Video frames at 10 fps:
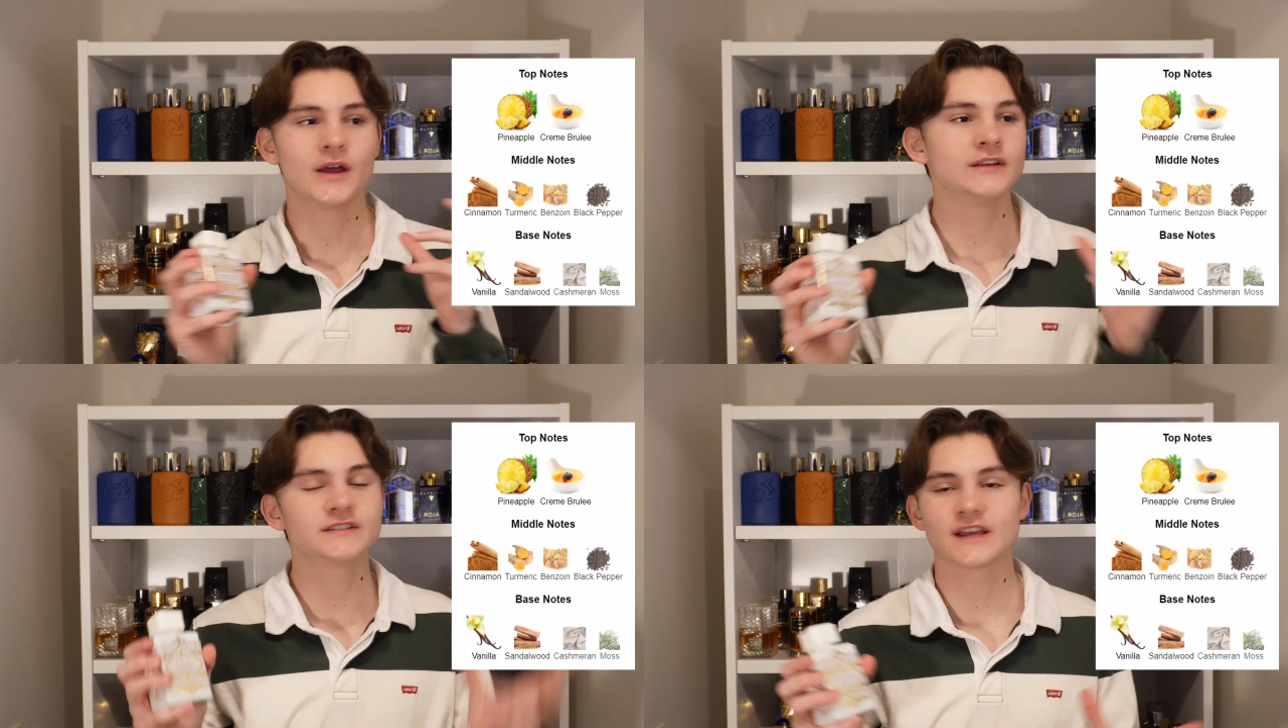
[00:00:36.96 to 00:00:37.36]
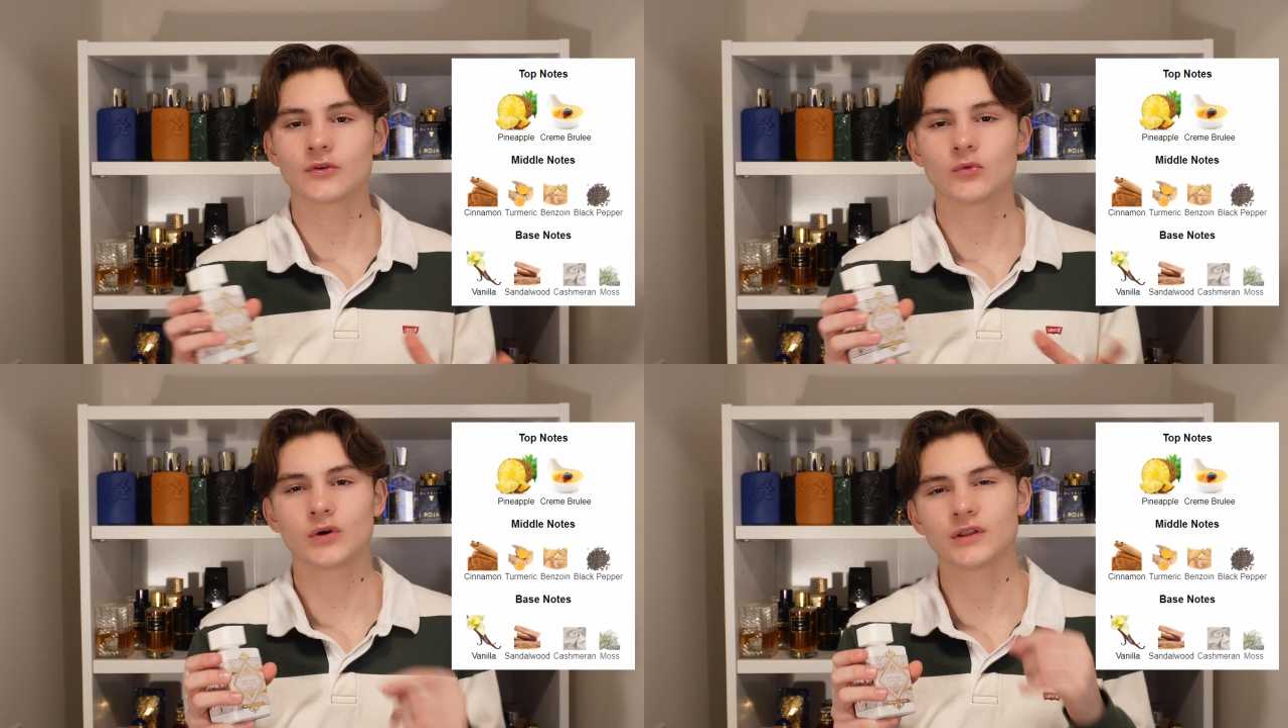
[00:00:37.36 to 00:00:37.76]

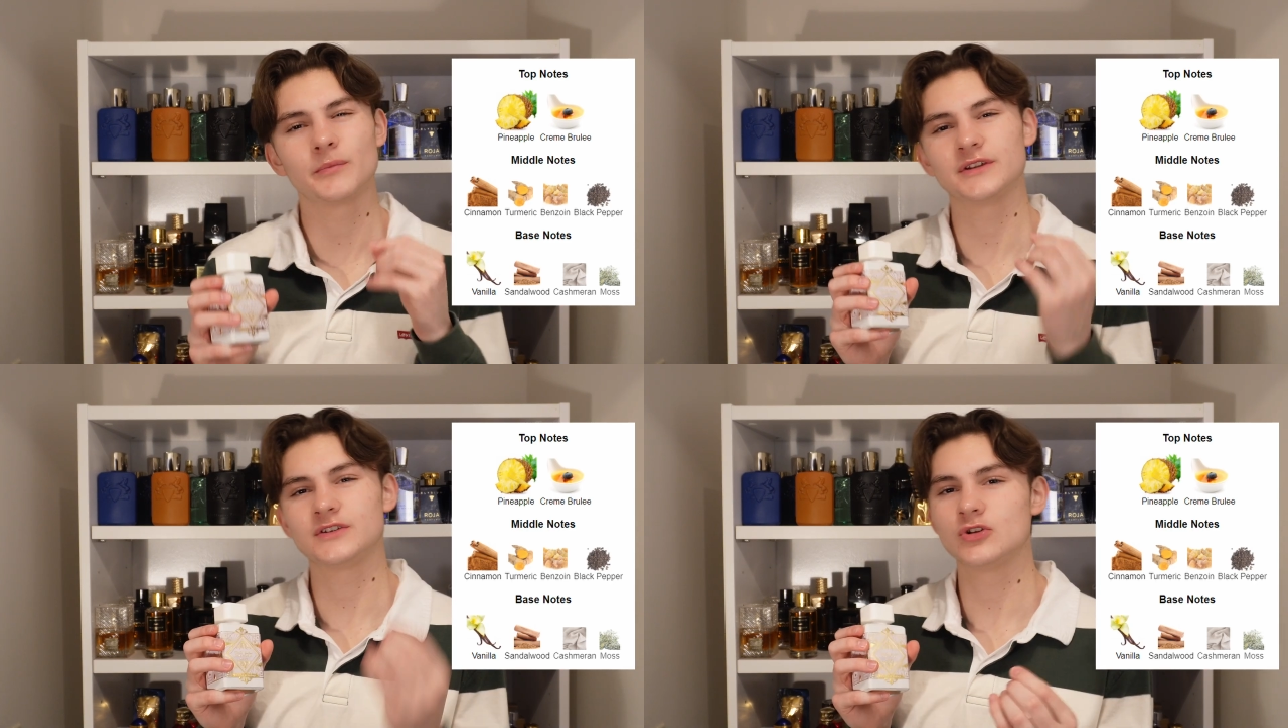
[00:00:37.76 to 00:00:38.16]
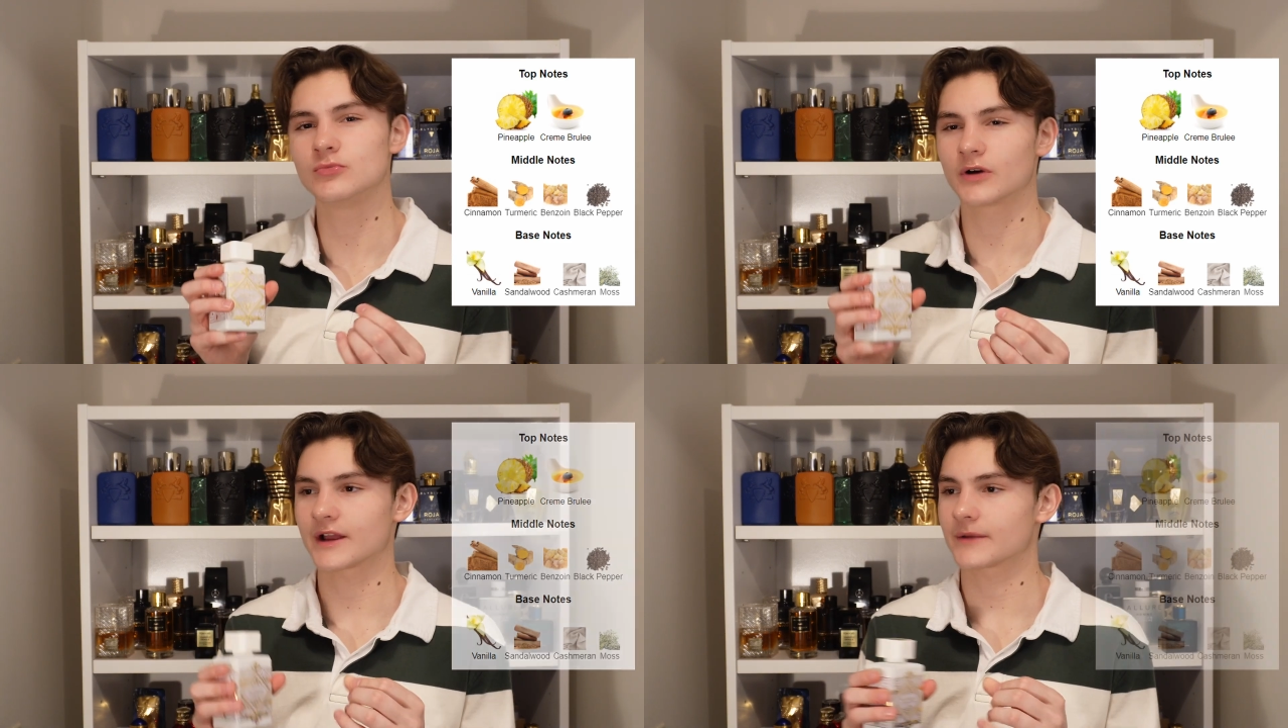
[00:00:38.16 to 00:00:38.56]
sandalwood, a little bit of
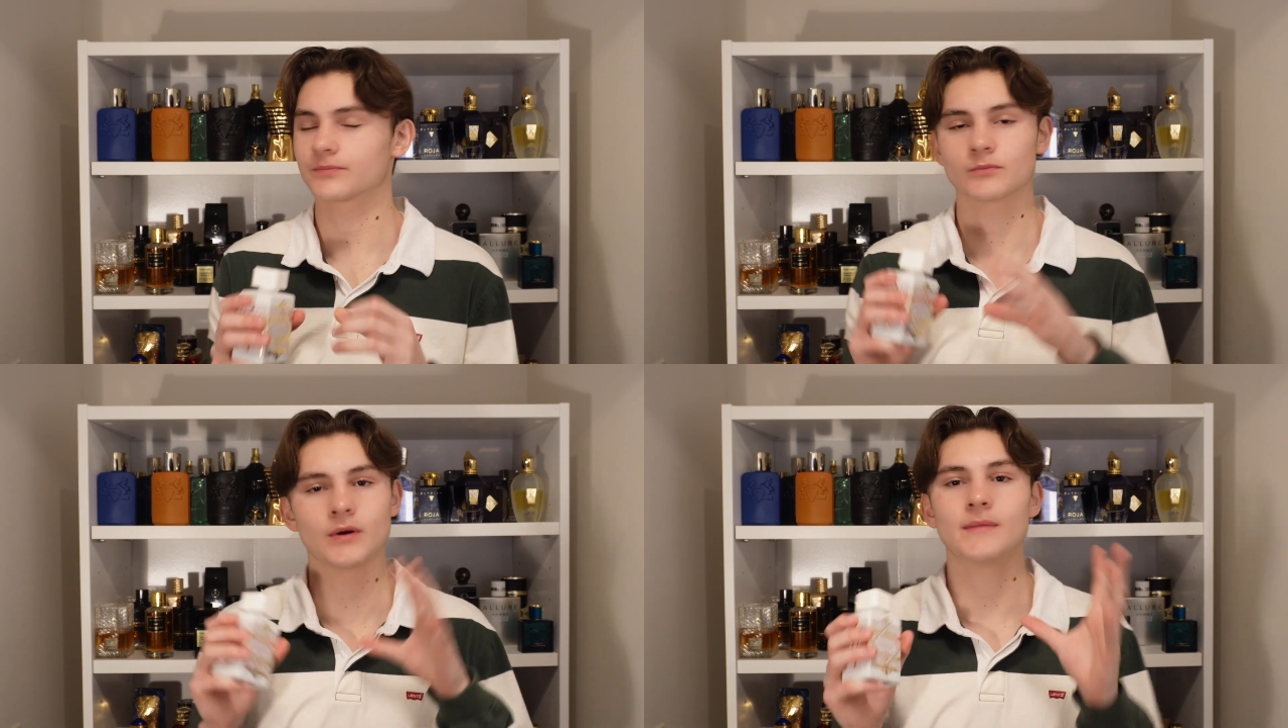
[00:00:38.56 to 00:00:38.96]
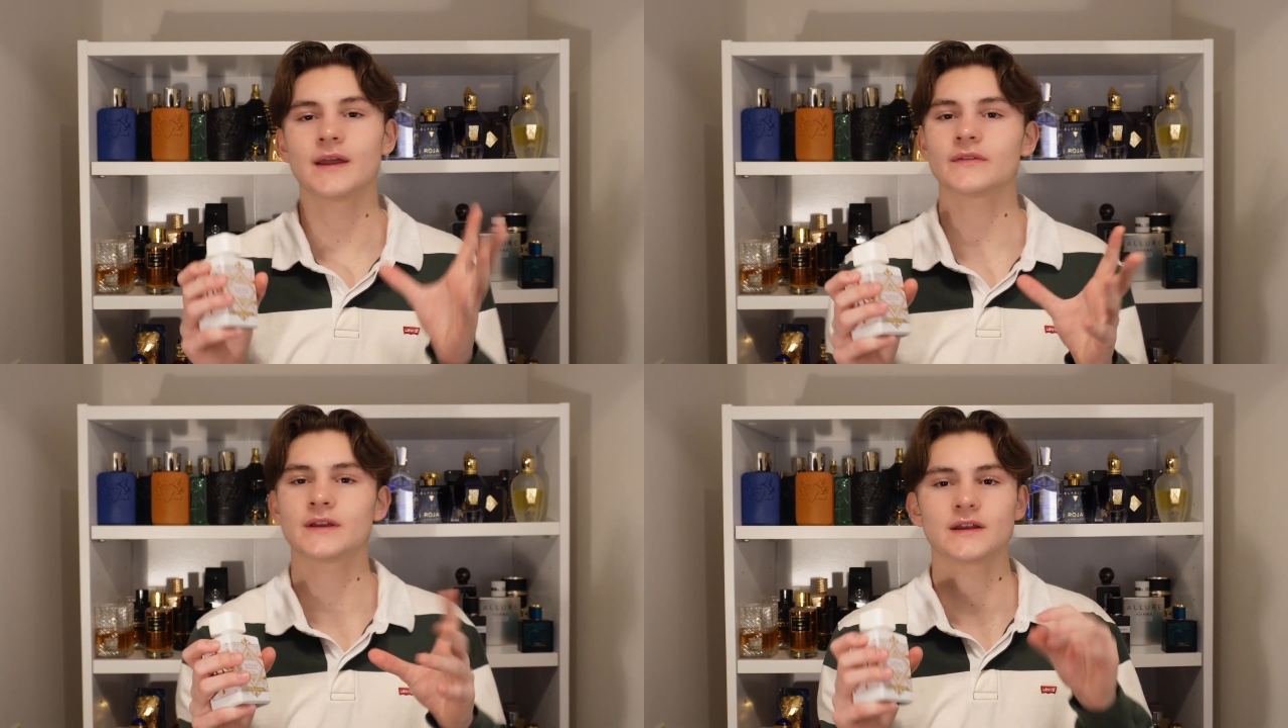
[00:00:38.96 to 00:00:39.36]
turmeric, but
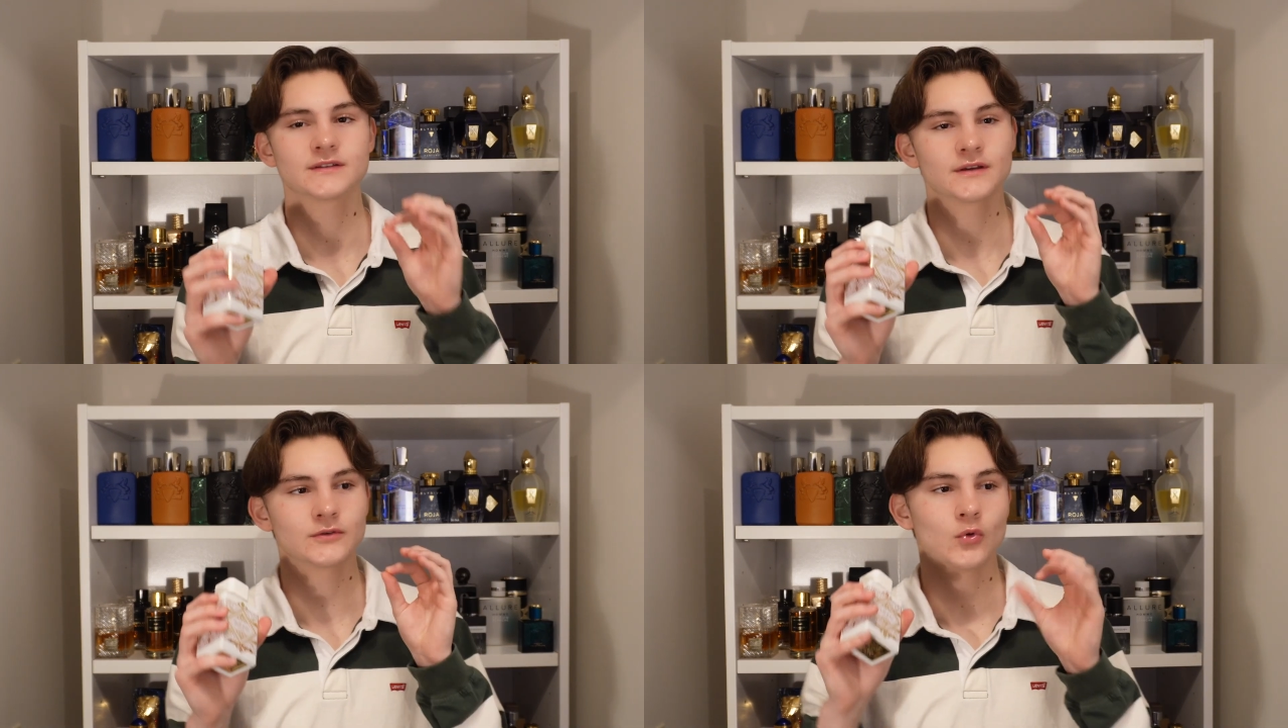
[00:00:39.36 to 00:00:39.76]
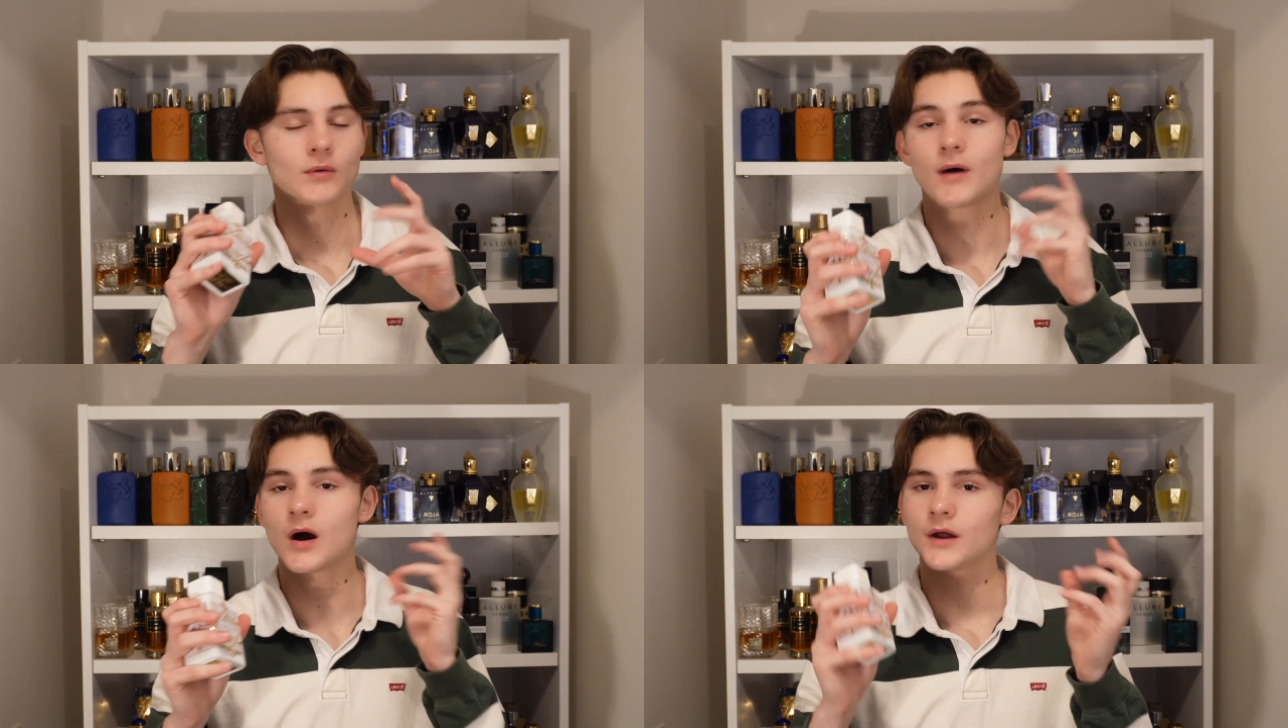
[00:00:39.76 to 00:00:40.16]
mainly it's a
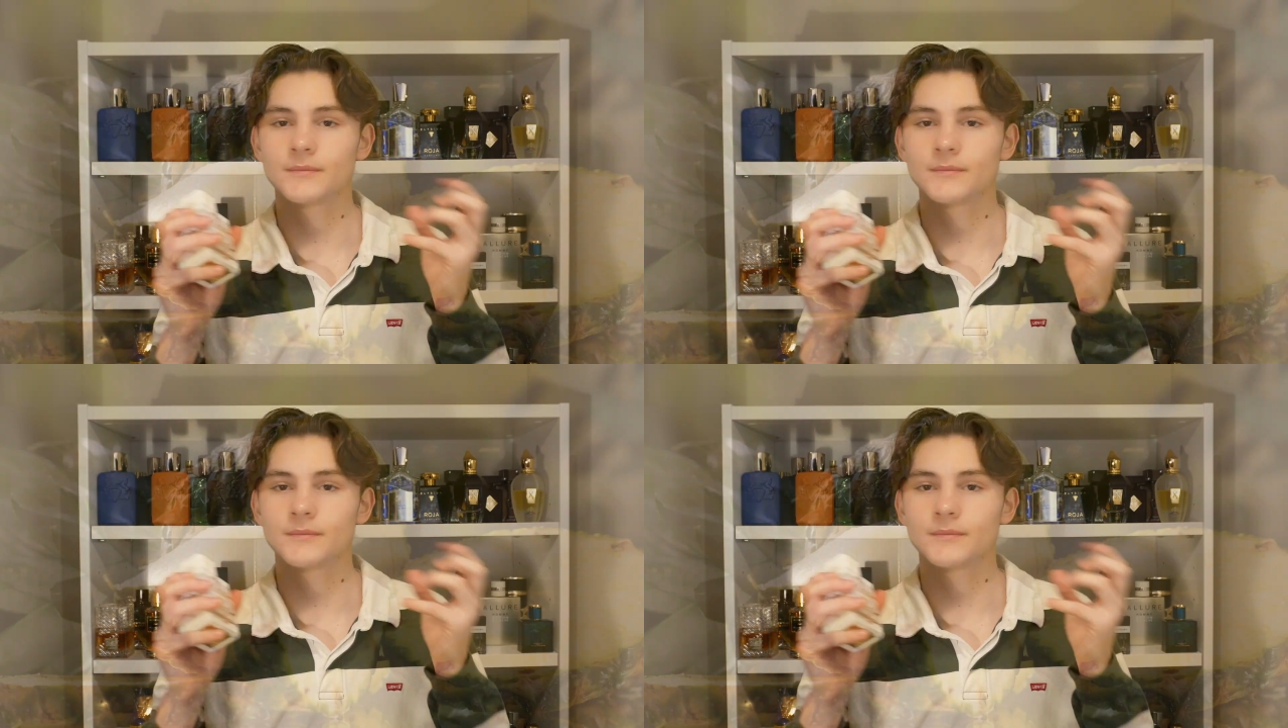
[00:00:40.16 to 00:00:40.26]
gourmand